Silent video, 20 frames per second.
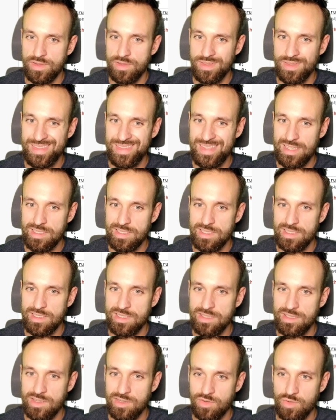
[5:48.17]
this
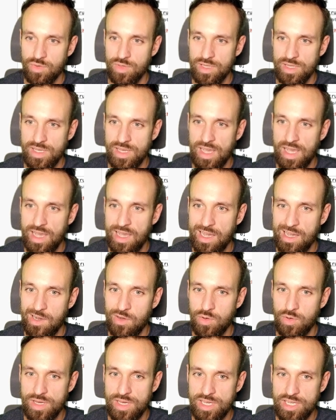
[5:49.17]
is not really
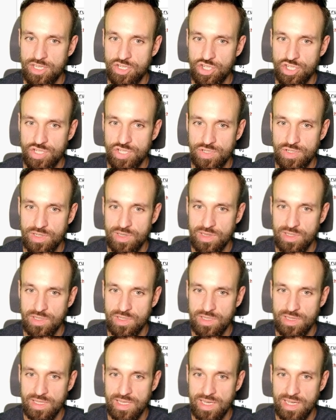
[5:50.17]
how it should
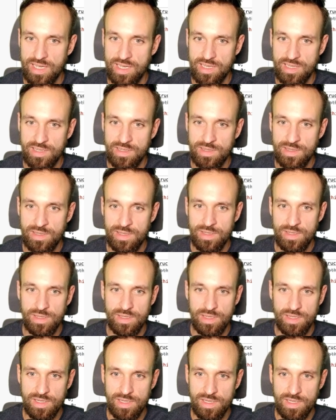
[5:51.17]
look like.
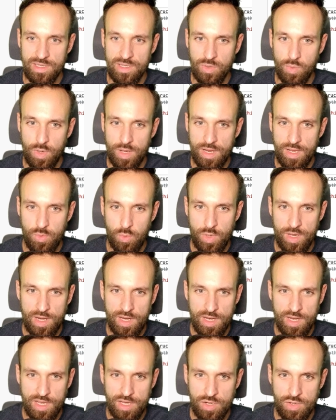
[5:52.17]
Where
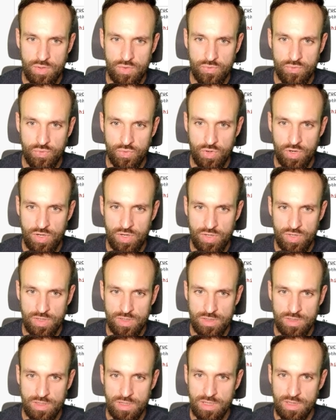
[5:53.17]
did I go
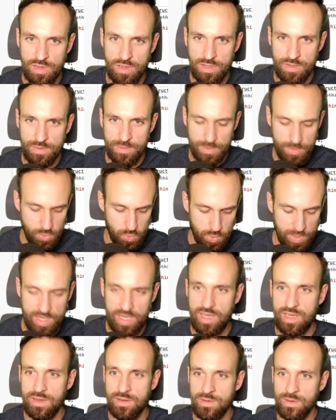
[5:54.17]
wrong along the
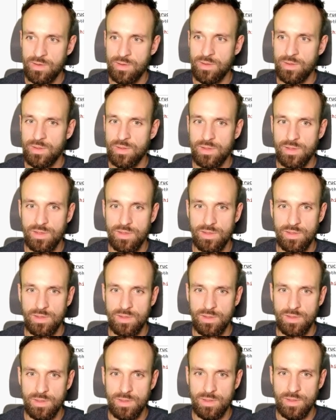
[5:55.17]
way?
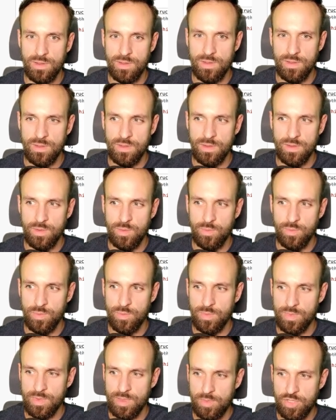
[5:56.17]

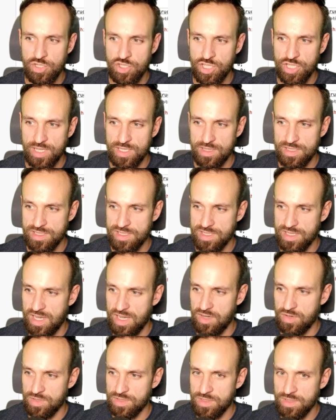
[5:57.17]
Let me check this
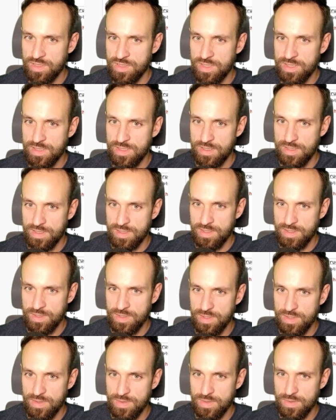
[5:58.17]
out.
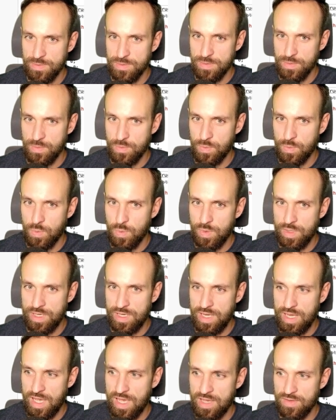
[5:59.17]

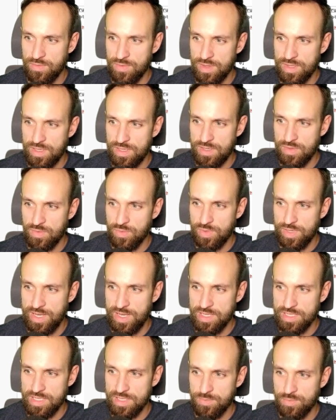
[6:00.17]
We have the
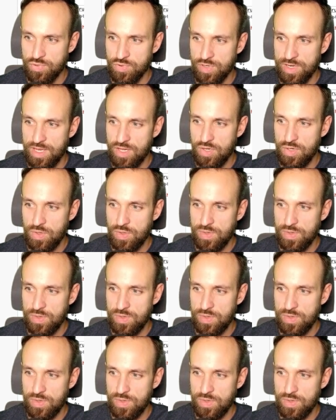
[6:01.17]
React import. Oh